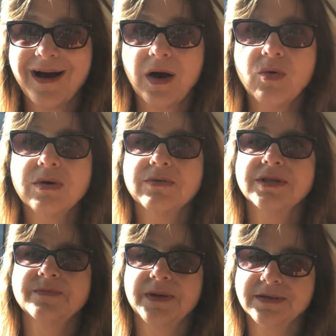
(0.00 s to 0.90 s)
our
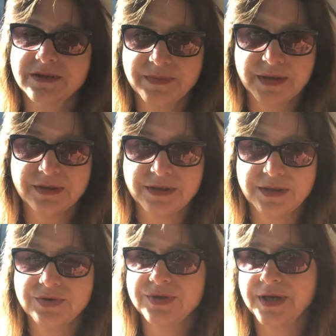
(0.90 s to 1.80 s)
responsibility
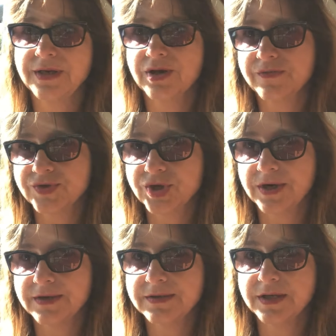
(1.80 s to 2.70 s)
to take care of a
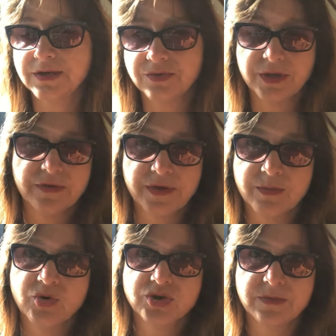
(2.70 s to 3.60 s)
child, including the
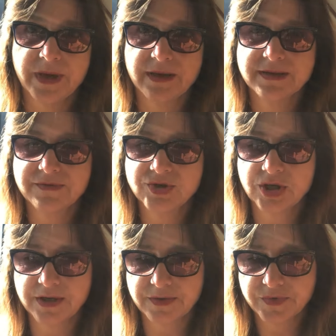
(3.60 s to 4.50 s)
emotional balance of a
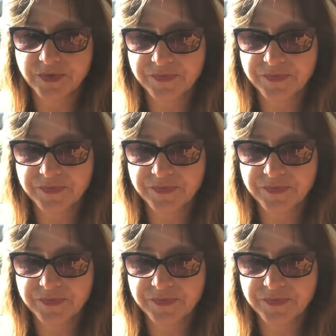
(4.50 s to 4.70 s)
child.